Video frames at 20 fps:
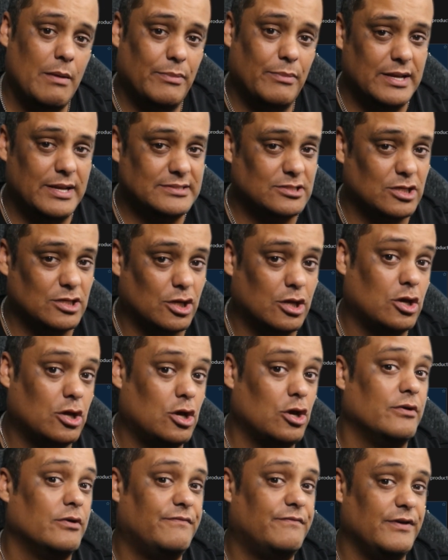but it's a
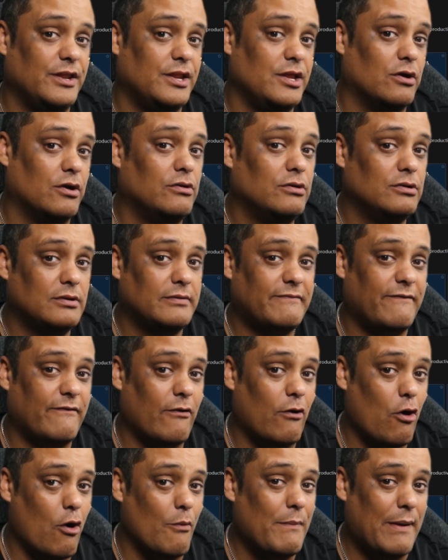good video
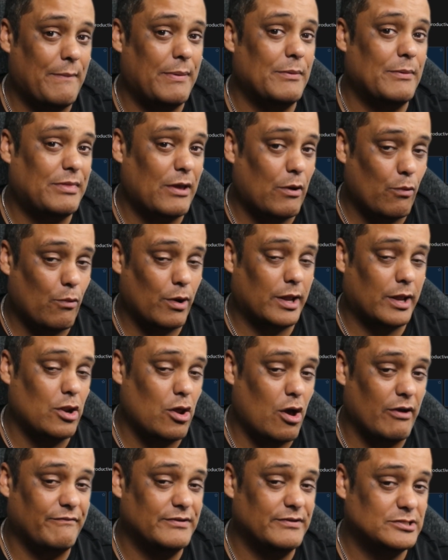for all my people that work in
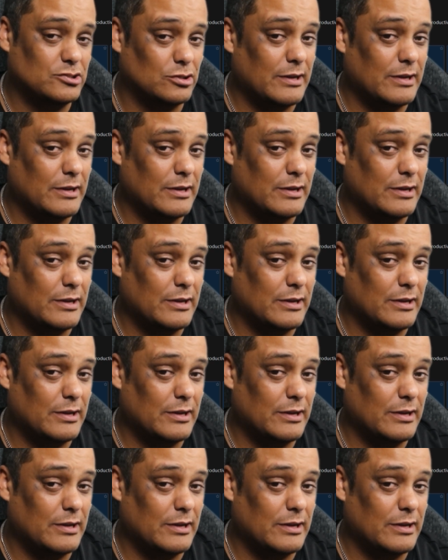office.